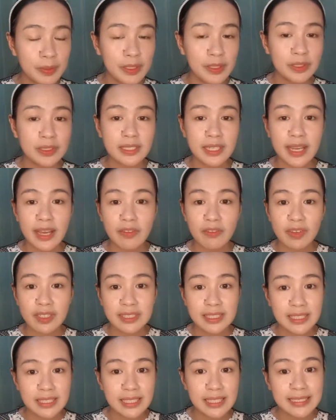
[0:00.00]
because I have
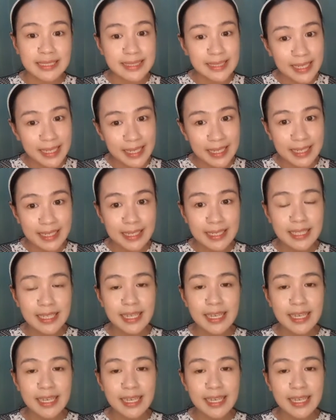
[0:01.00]
acidic skin.